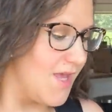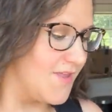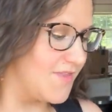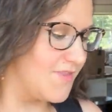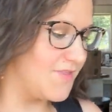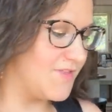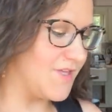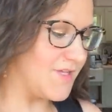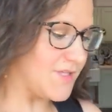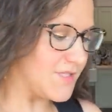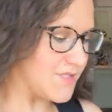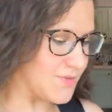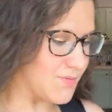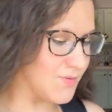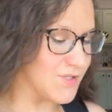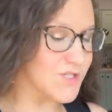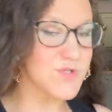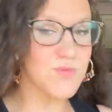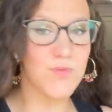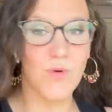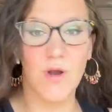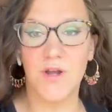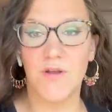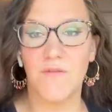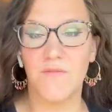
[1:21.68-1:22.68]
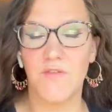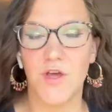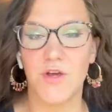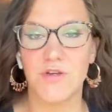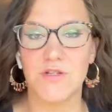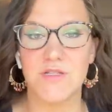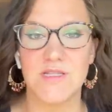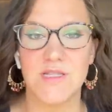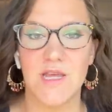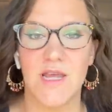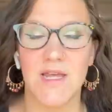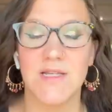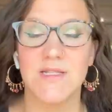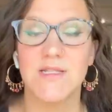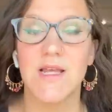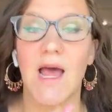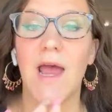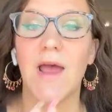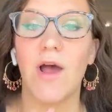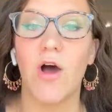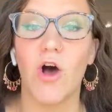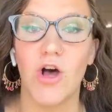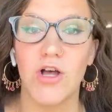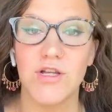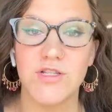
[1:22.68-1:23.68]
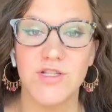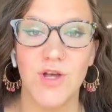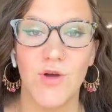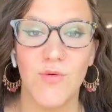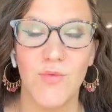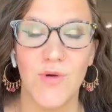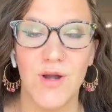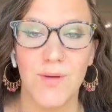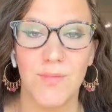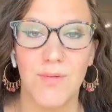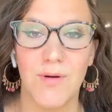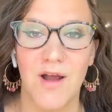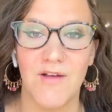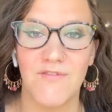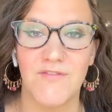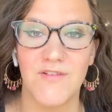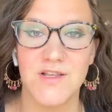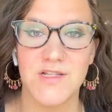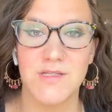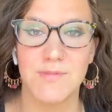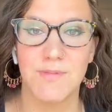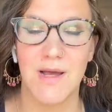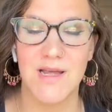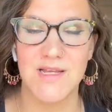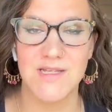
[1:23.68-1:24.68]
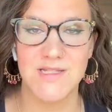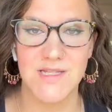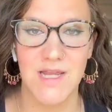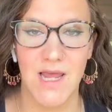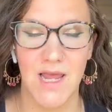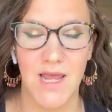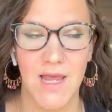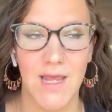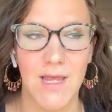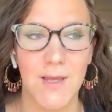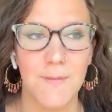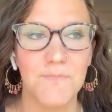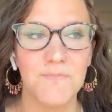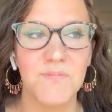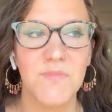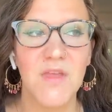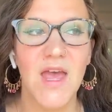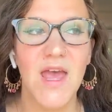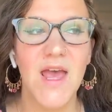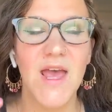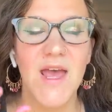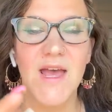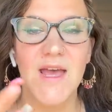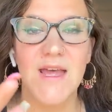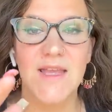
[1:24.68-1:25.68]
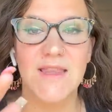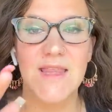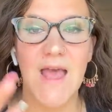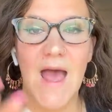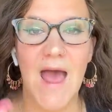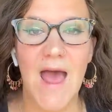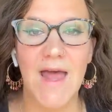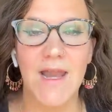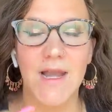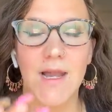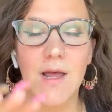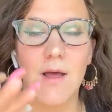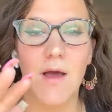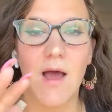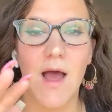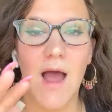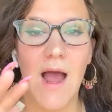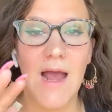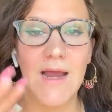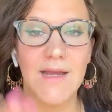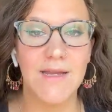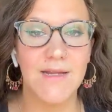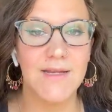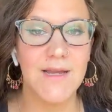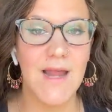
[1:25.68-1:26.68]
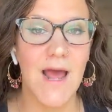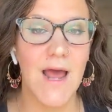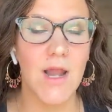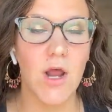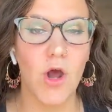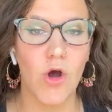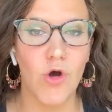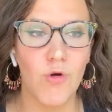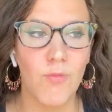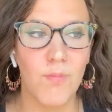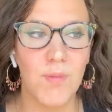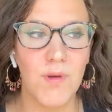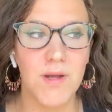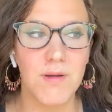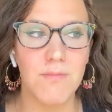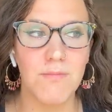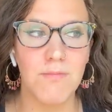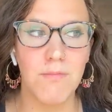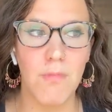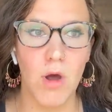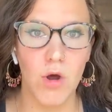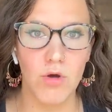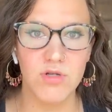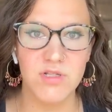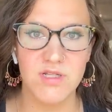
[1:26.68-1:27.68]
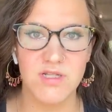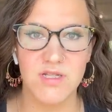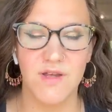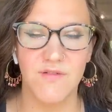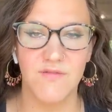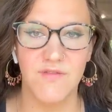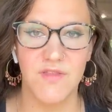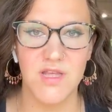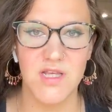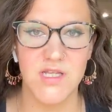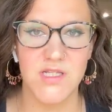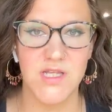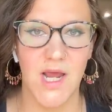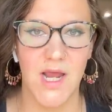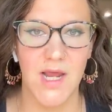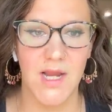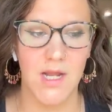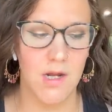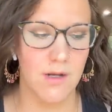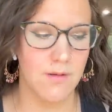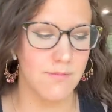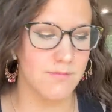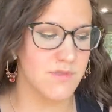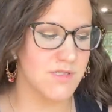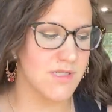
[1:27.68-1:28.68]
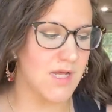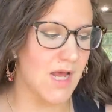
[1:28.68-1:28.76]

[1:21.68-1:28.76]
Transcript: this was one of those things. I also want to preface by saying that I did not open most of these items.